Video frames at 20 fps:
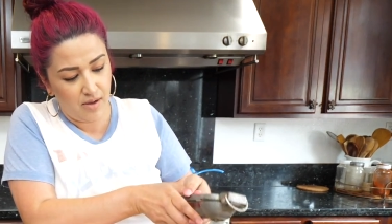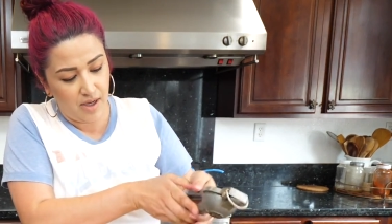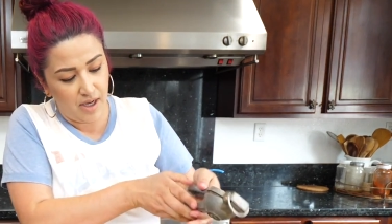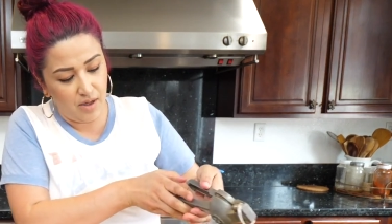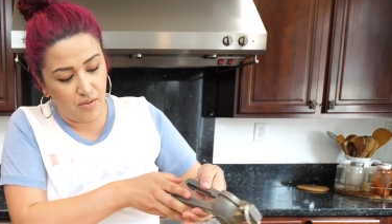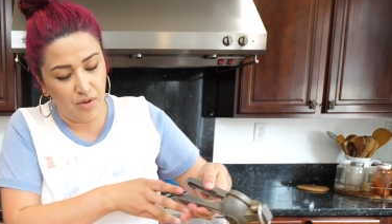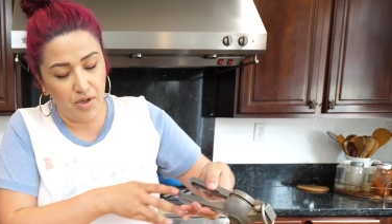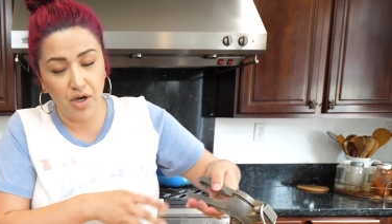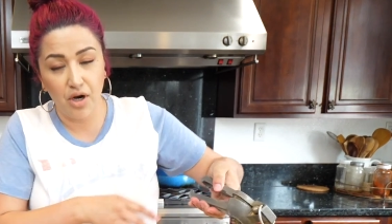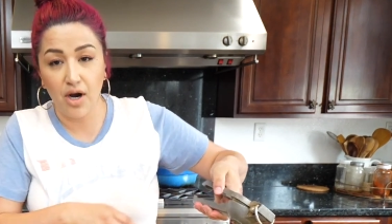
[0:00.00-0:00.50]

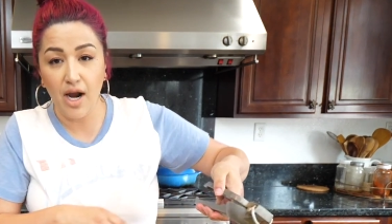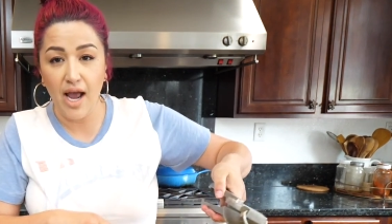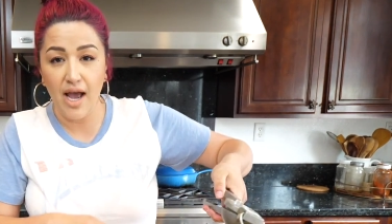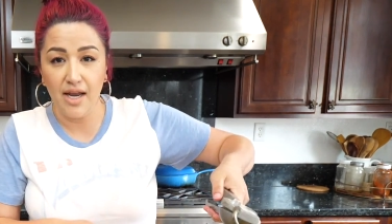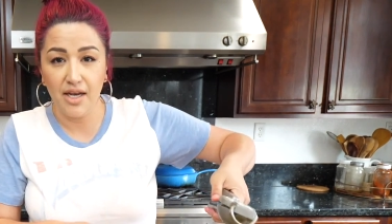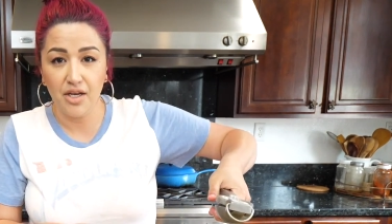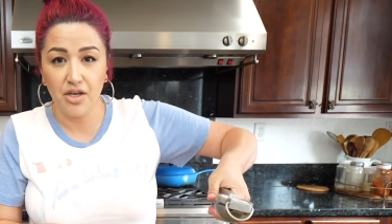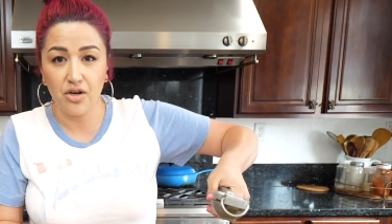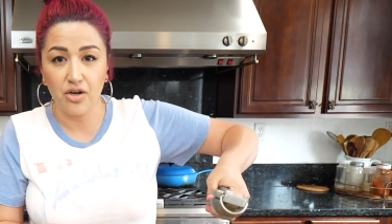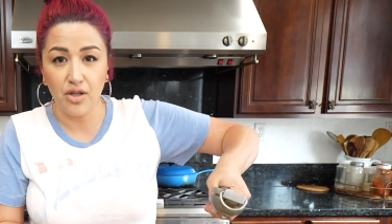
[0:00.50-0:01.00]
And when you're
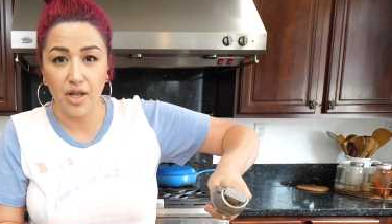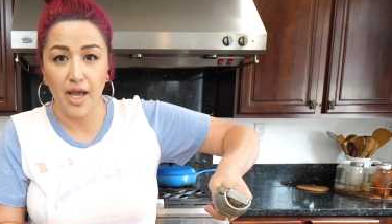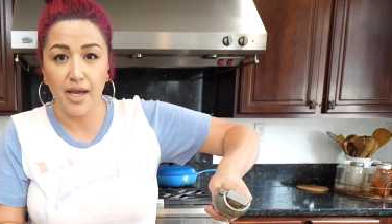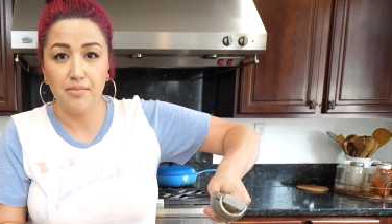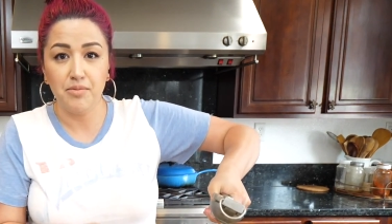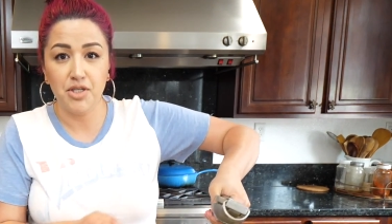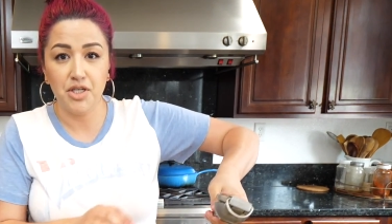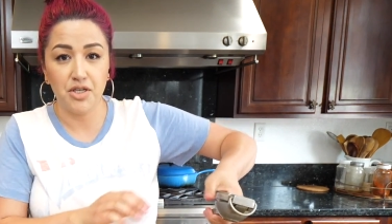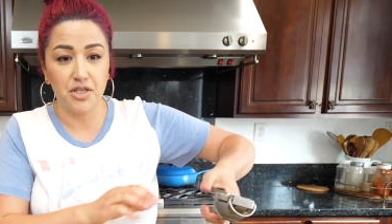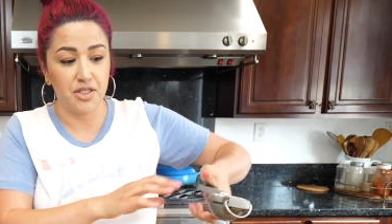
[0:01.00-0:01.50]
adding your
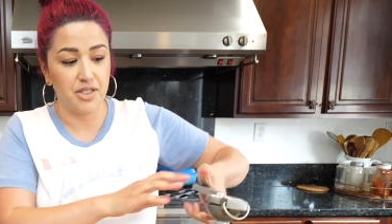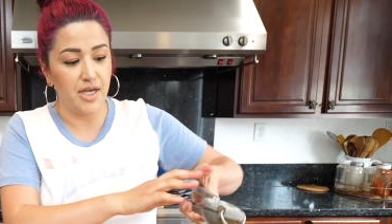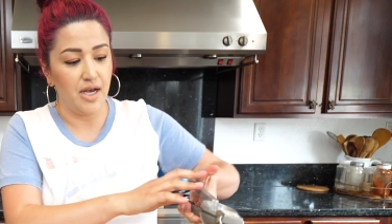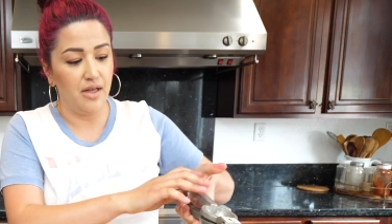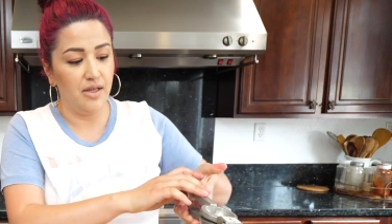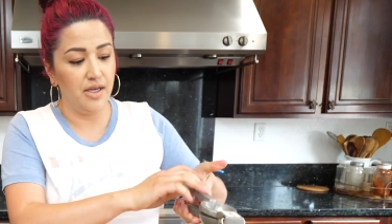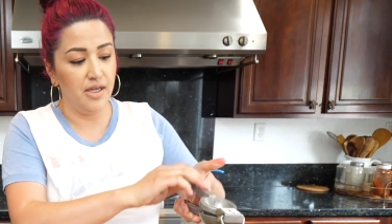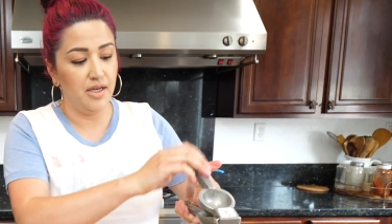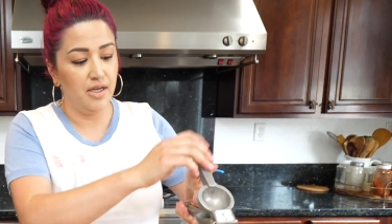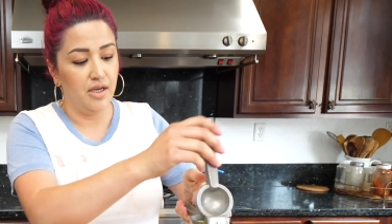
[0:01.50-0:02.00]
lime to your
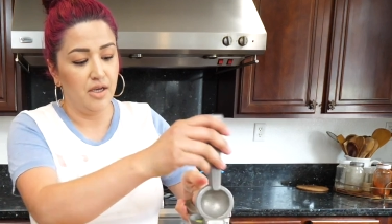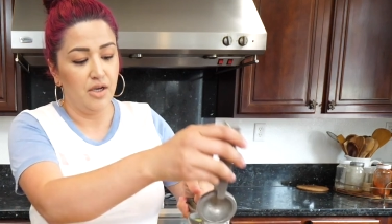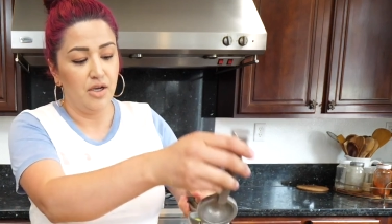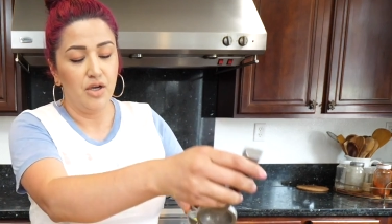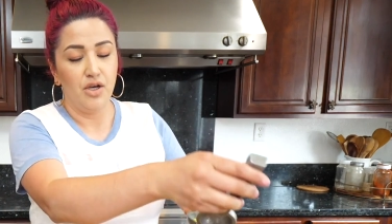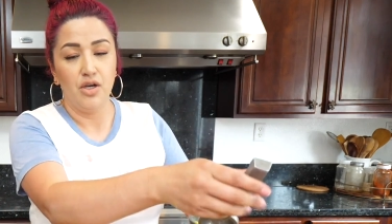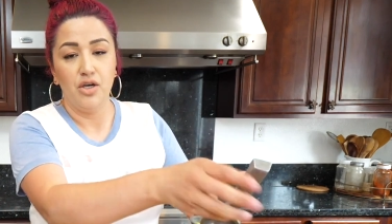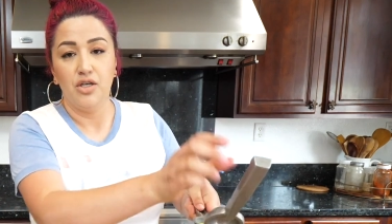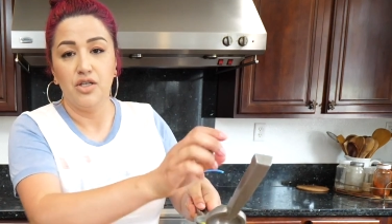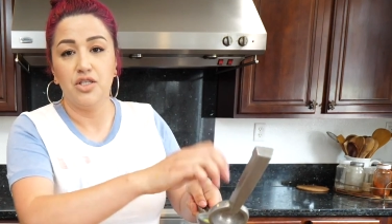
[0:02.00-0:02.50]
salad,
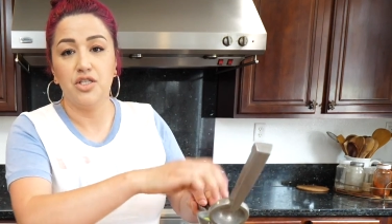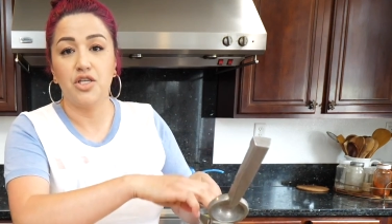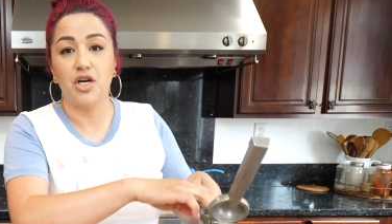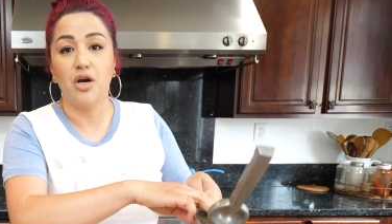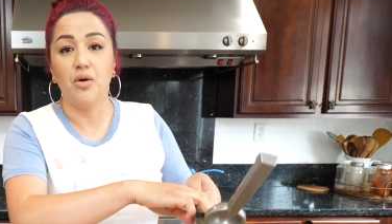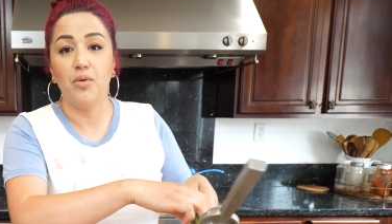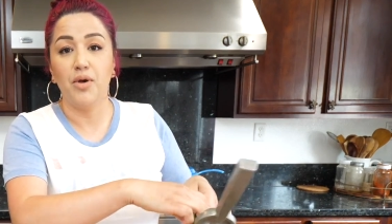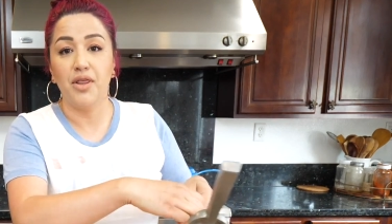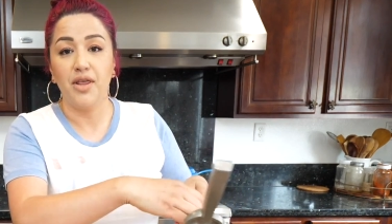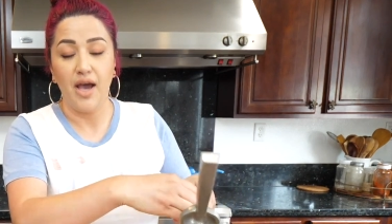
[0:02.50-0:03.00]

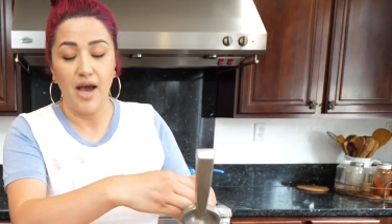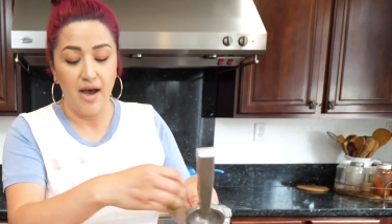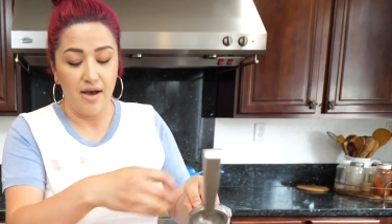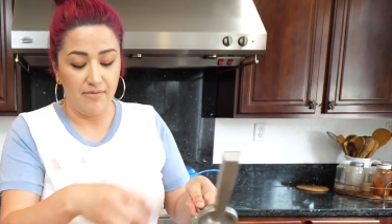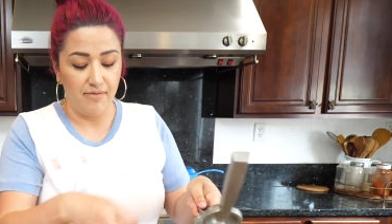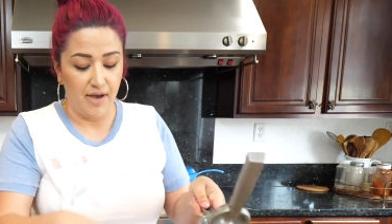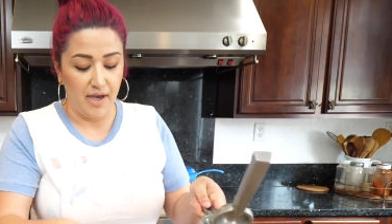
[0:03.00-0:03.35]
start with half.